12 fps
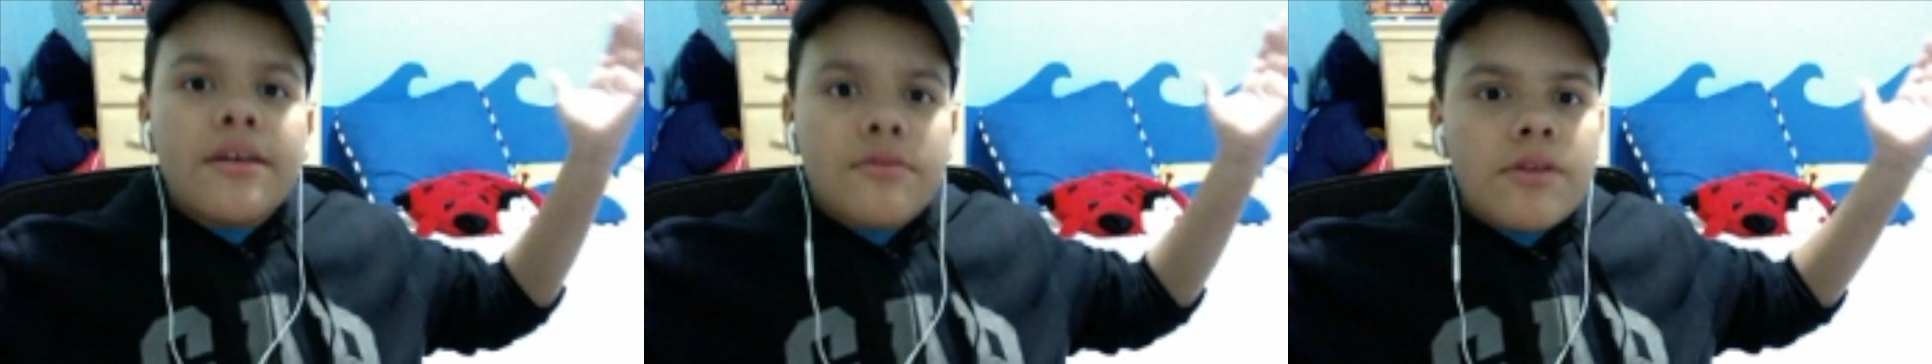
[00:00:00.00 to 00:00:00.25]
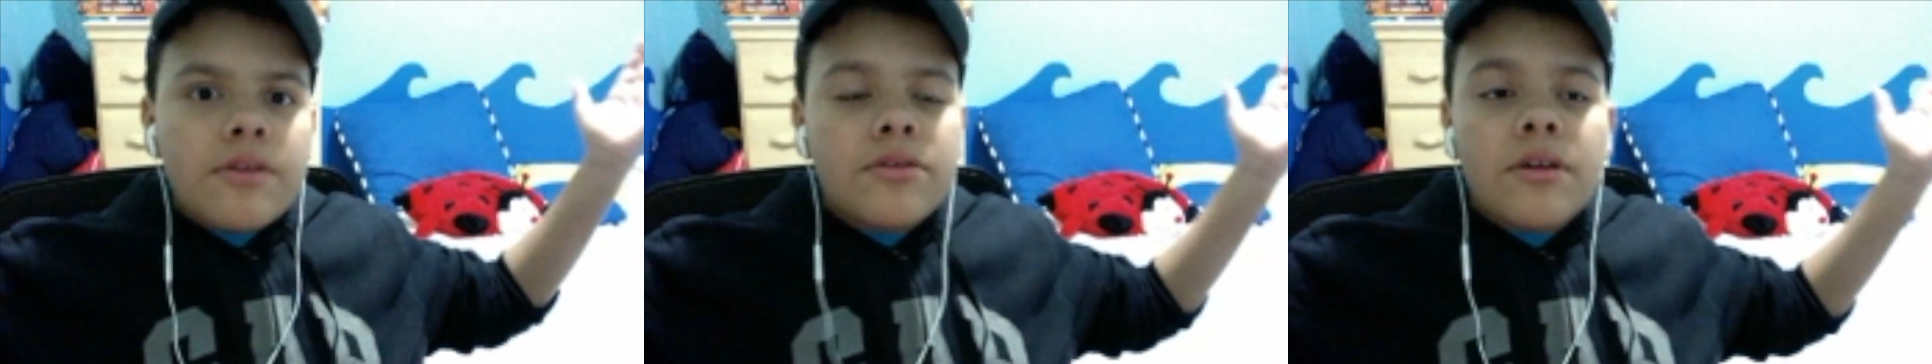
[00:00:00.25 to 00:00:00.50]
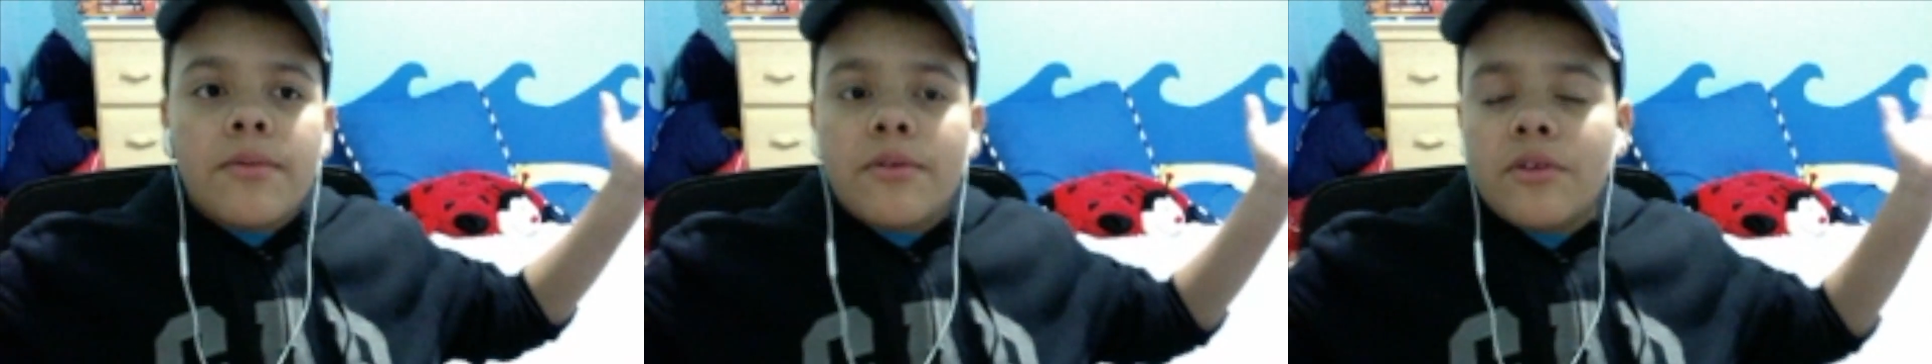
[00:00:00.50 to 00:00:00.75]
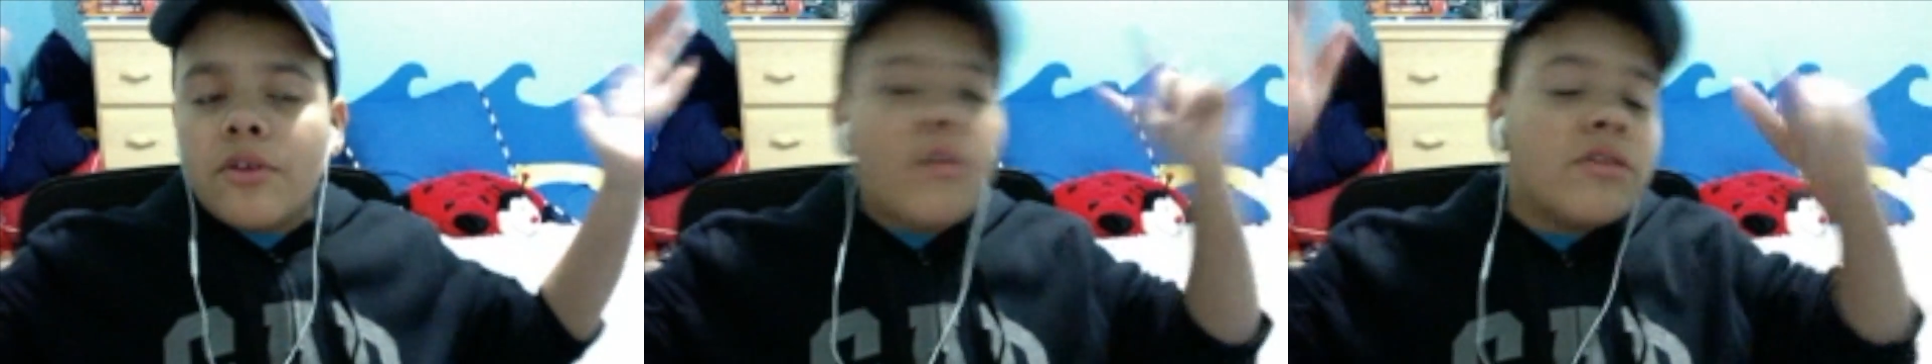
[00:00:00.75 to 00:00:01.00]
what's
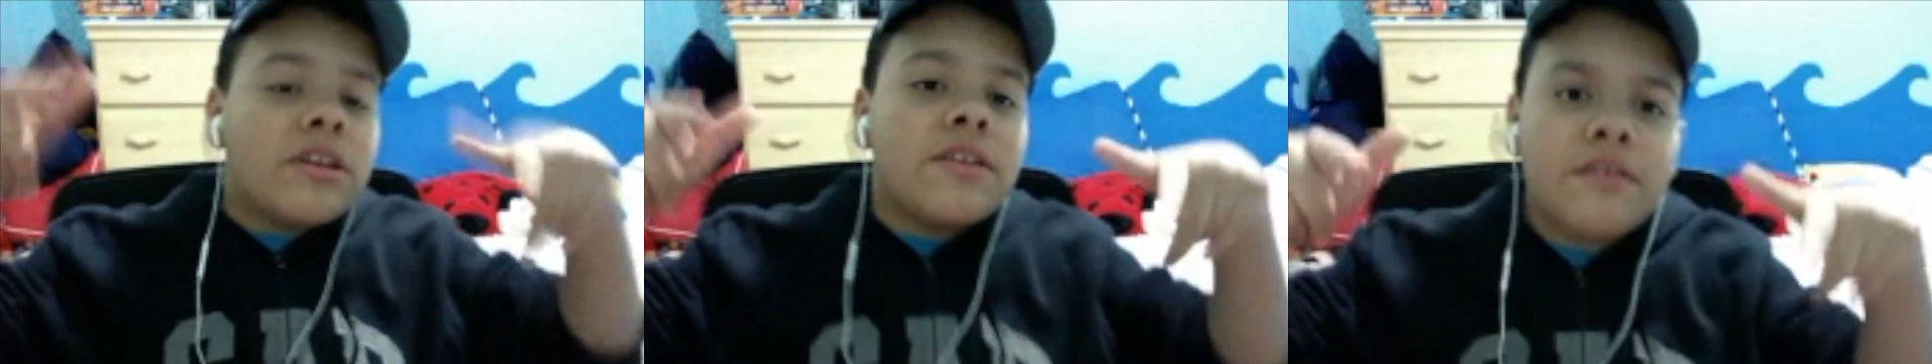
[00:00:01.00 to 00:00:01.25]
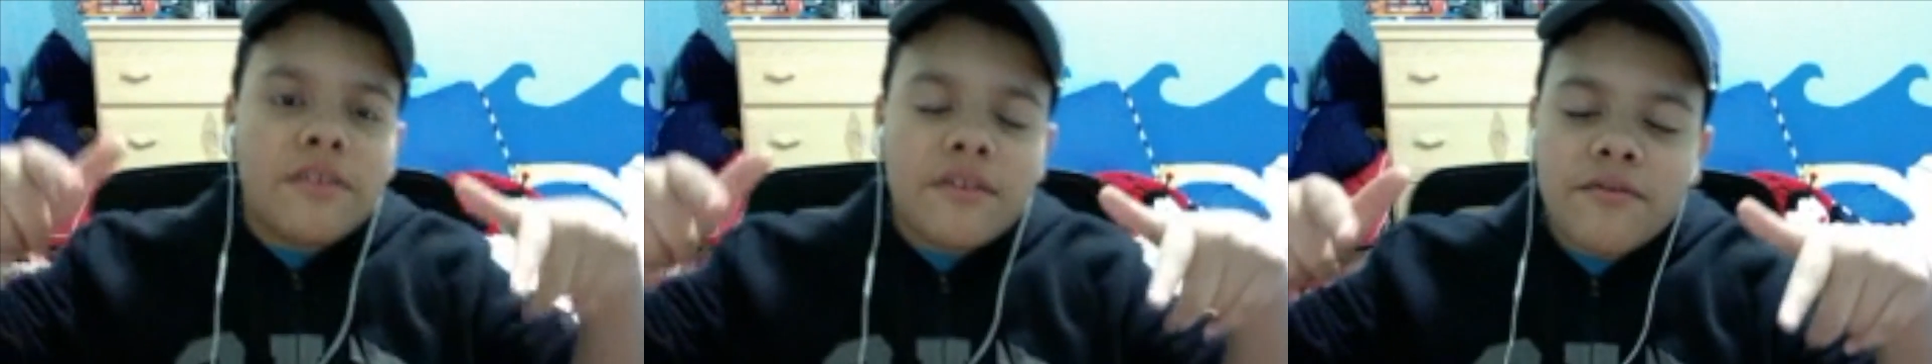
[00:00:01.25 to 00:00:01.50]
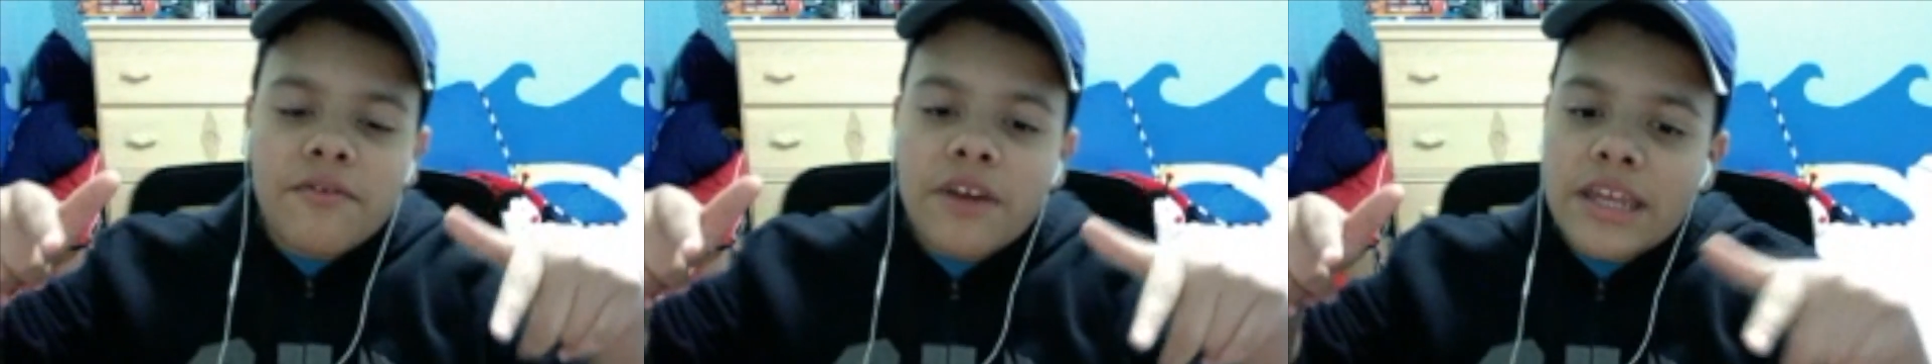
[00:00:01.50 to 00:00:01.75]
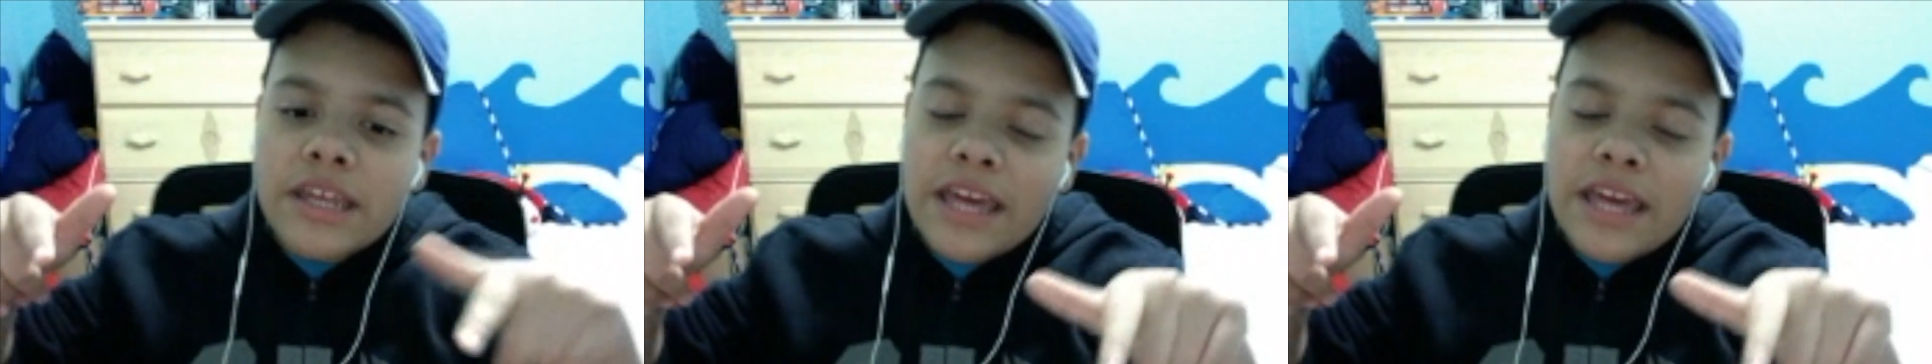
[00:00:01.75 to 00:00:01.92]
up? Golden Freddy